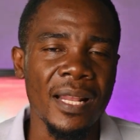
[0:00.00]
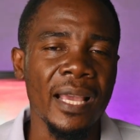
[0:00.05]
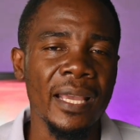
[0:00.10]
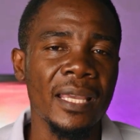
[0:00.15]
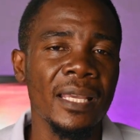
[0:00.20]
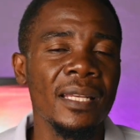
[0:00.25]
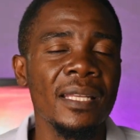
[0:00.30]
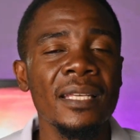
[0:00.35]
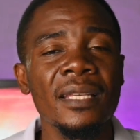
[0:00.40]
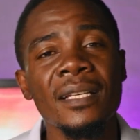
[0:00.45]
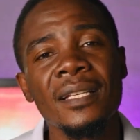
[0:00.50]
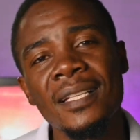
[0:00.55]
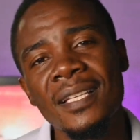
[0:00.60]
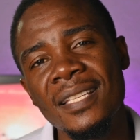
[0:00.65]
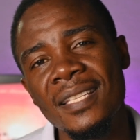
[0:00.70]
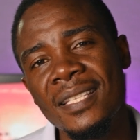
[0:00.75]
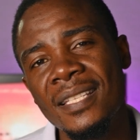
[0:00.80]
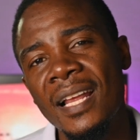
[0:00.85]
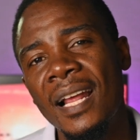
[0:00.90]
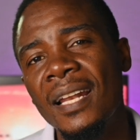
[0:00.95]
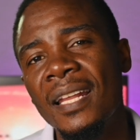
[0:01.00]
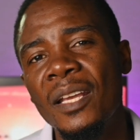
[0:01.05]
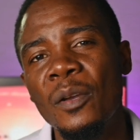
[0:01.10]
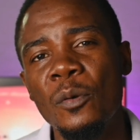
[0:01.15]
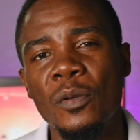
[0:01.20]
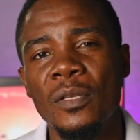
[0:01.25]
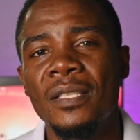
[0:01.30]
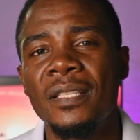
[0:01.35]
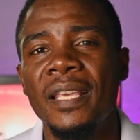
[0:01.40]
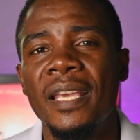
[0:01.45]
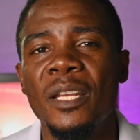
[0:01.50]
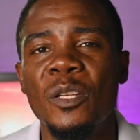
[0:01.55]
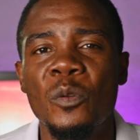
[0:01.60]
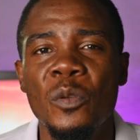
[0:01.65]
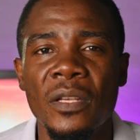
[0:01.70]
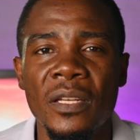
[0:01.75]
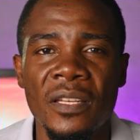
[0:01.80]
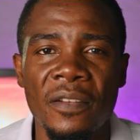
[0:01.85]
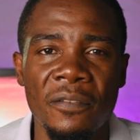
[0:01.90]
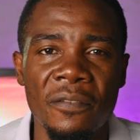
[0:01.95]
Luckily, Starlink was there
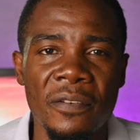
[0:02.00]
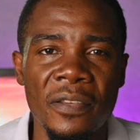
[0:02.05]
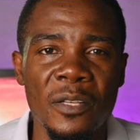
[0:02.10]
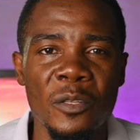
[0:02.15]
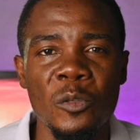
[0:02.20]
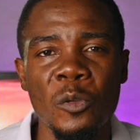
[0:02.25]
to intervene.